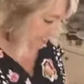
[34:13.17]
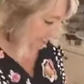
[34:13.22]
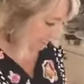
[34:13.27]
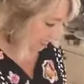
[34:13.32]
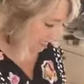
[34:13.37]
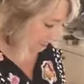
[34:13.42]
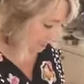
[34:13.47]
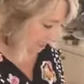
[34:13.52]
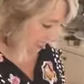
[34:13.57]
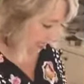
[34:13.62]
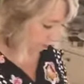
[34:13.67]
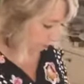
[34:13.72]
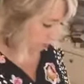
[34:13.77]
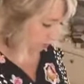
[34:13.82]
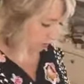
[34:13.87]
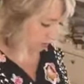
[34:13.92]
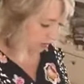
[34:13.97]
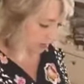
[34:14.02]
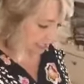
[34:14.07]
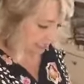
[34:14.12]
it says,
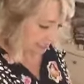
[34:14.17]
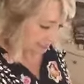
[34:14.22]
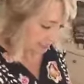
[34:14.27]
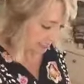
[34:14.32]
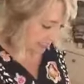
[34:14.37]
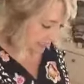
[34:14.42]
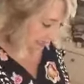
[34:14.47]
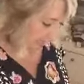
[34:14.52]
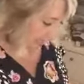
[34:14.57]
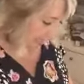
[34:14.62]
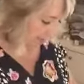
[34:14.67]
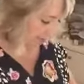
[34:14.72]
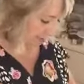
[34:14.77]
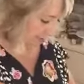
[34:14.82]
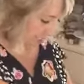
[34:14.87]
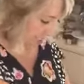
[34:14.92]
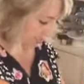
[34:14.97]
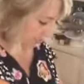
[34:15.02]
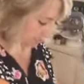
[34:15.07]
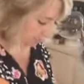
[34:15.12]
Thy word is a
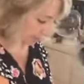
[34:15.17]
lamp